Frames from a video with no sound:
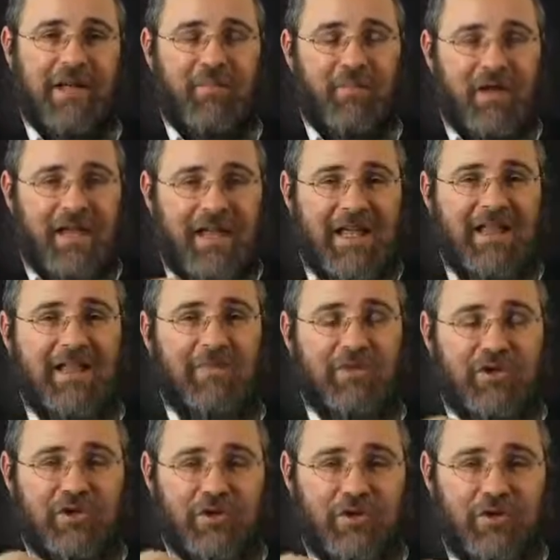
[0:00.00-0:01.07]
but in the
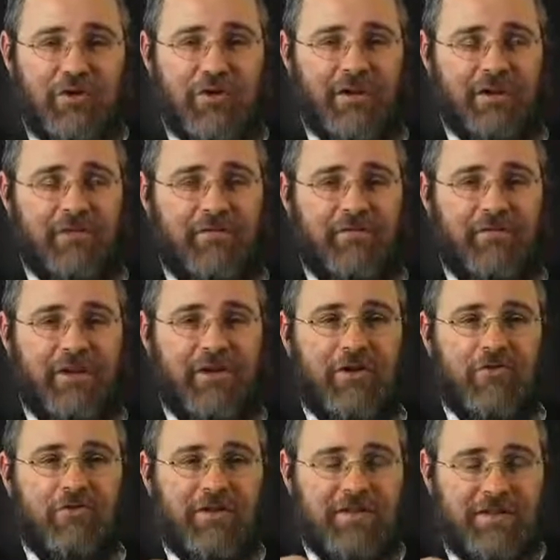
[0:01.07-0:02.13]
maturity that
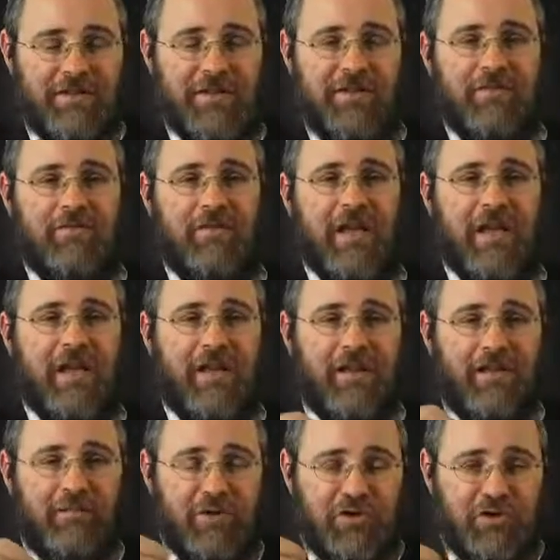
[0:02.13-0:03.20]
you receive and
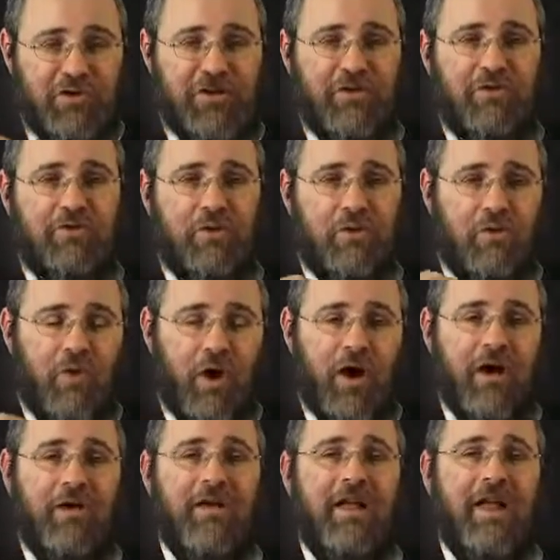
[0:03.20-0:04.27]
the maturity that you
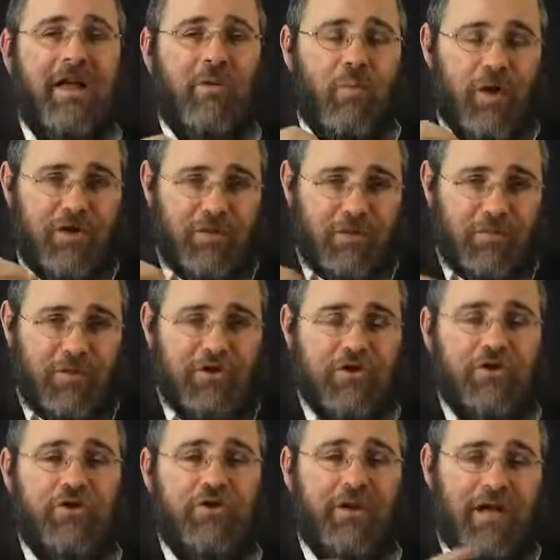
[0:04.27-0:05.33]
acquire when you're
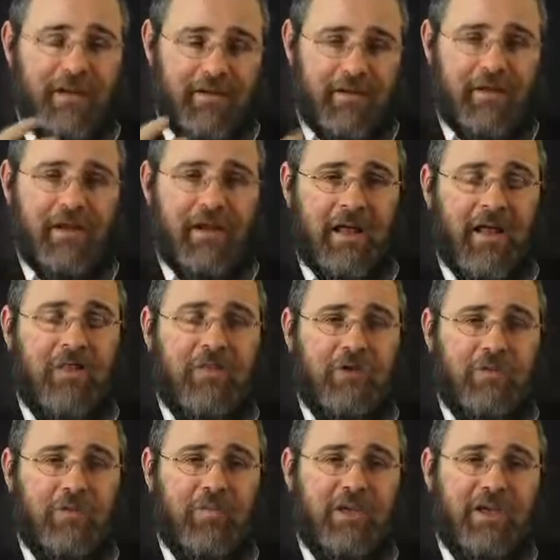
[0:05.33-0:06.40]
mature and a healthy
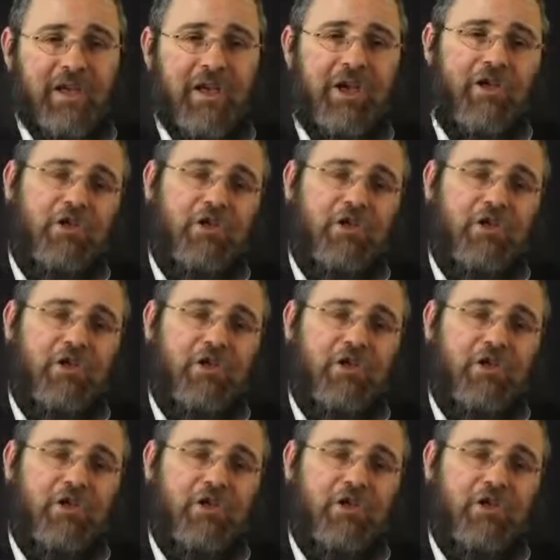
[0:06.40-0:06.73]
human being,